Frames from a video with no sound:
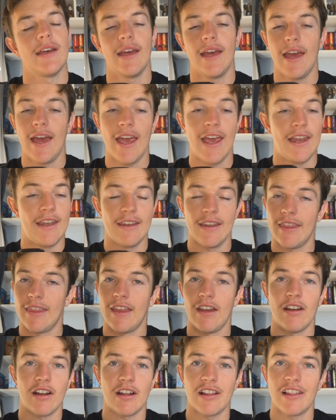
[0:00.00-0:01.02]
And
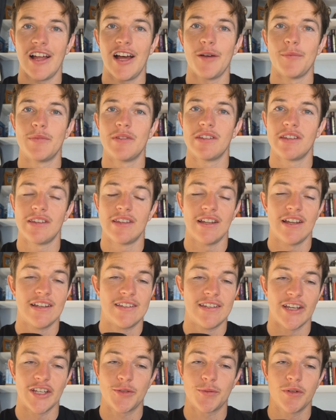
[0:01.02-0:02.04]
there are clubs that are
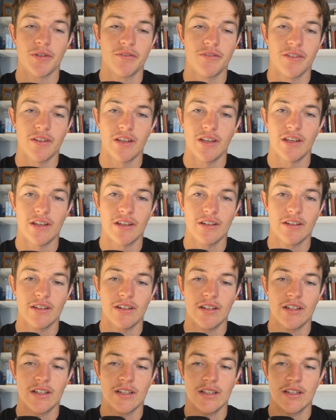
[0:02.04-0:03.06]
desperate for
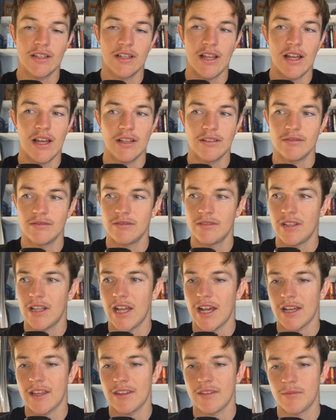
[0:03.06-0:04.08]

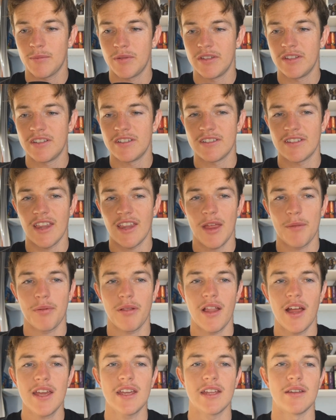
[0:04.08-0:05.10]
like positions that they
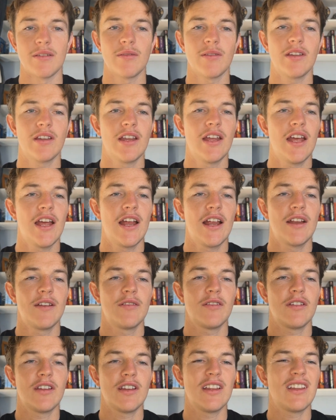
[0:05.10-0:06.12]
play in.
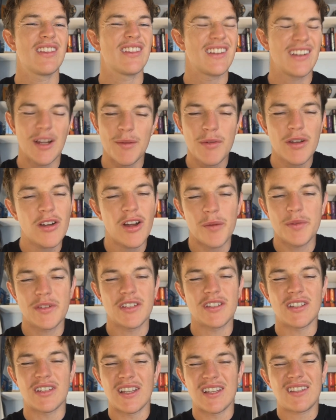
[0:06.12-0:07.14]
The number 9
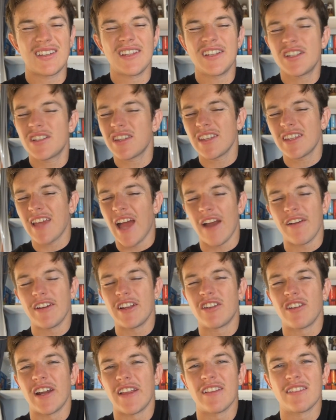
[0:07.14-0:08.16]
position, there's literally Harry
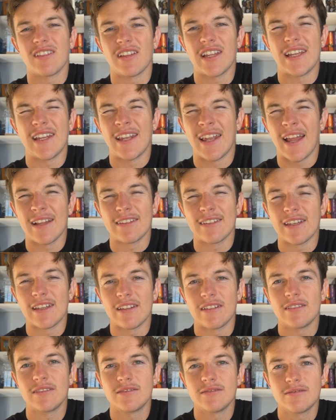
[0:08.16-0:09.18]
Grant that's elite, and that's it.
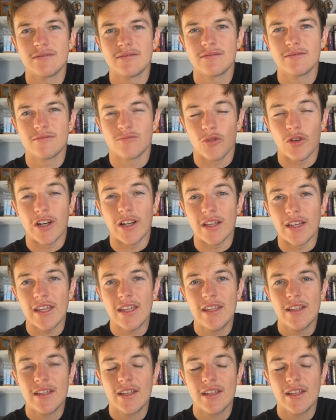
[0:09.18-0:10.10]
Really.